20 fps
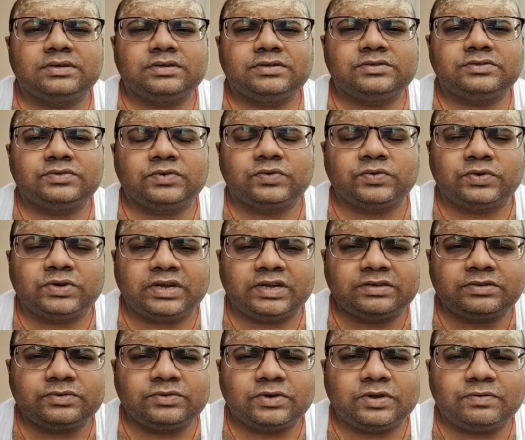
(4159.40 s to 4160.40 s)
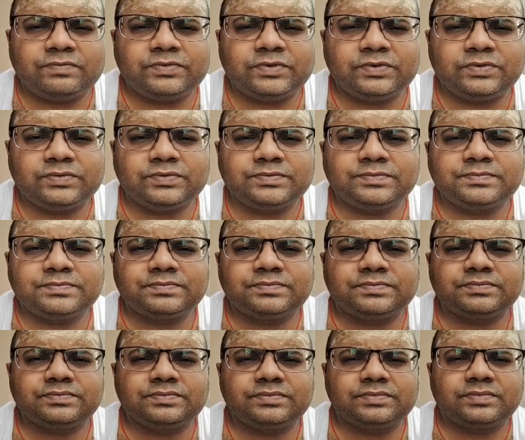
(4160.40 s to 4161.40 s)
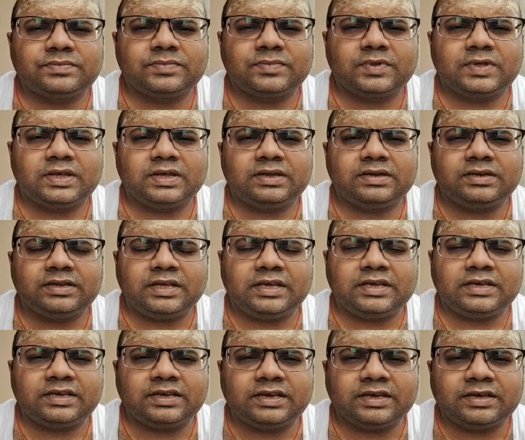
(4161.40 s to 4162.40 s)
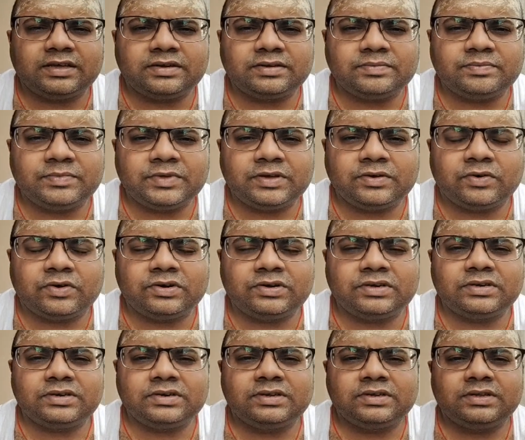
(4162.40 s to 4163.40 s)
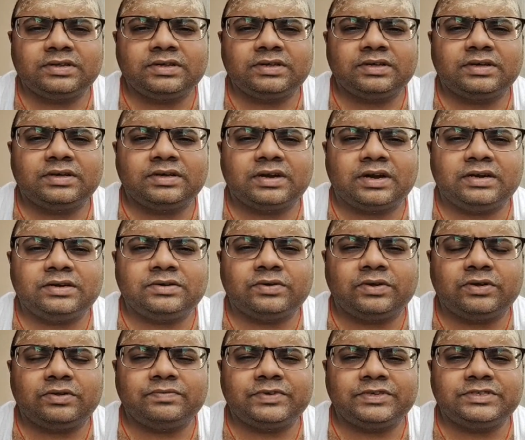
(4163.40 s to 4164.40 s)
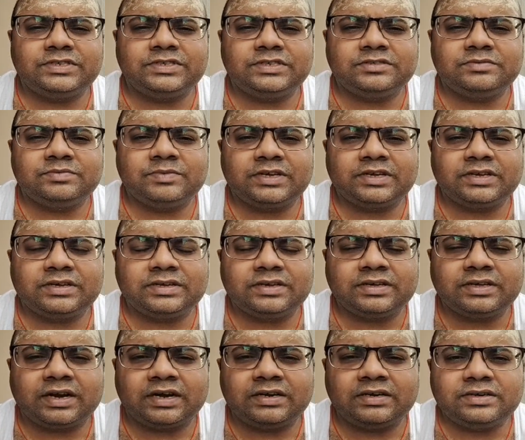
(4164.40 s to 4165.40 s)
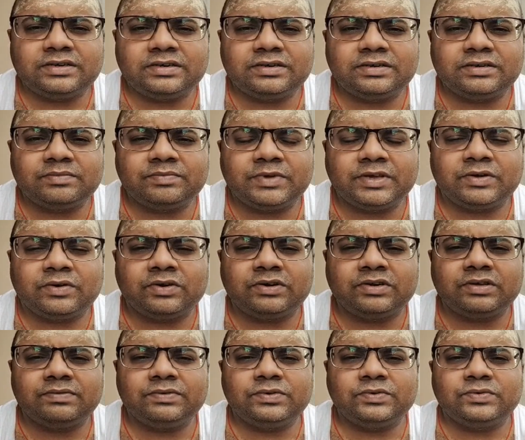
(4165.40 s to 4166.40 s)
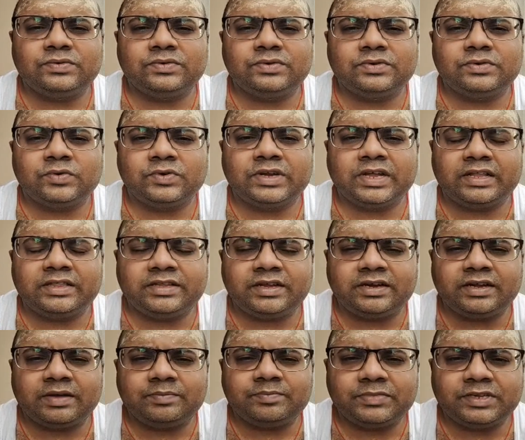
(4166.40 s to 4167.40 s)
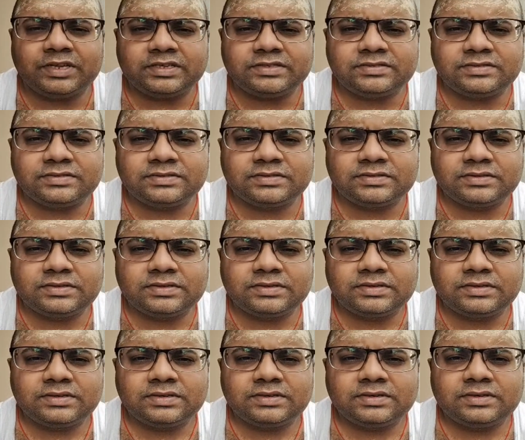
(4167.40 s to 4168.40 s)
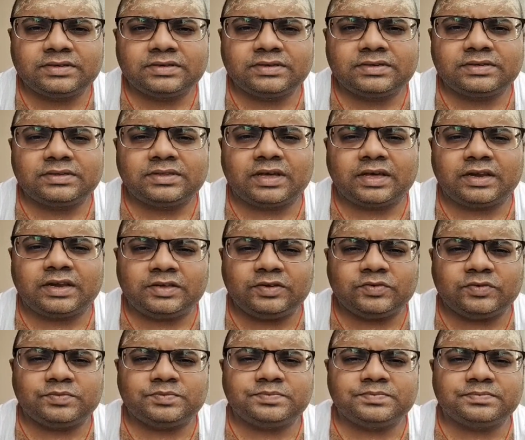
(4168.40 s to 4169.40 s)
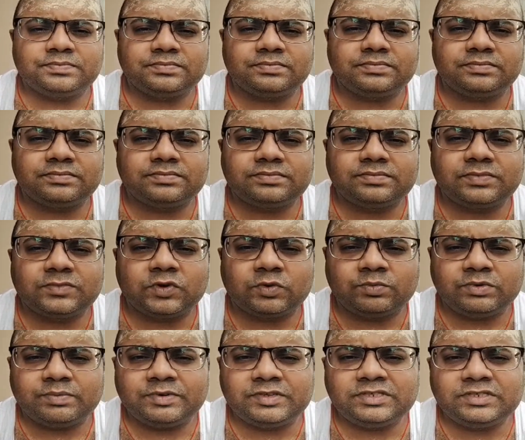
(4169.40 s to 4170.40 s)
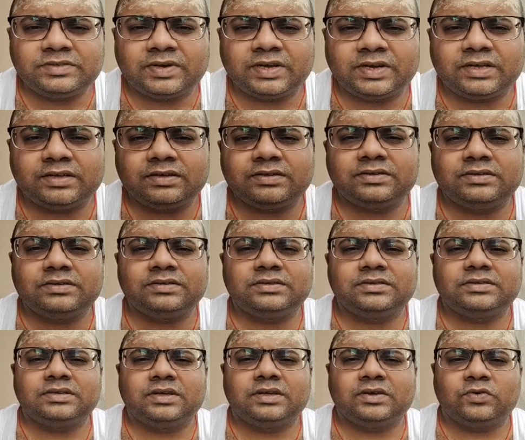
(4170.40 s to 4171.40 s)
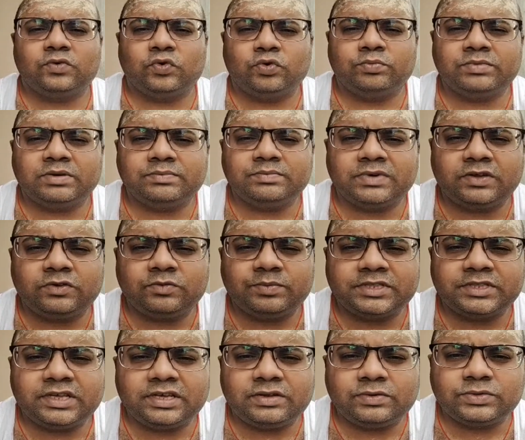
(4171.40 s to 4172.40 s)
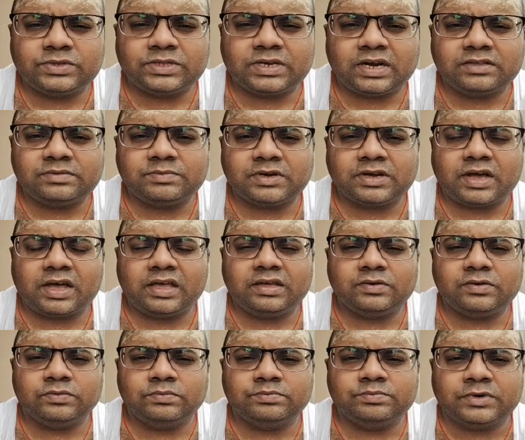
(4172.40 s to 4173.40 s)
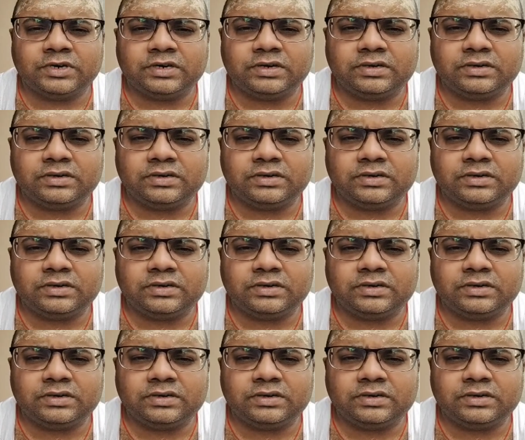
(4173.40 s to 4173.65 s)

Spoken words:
So good luck to all of you. Take care. May God grant all your wishes. May God give you good health and happiness. Hari Om. Om Namah Shivaya. Om Ham Hanumate Rudratmakaye Hum Phat.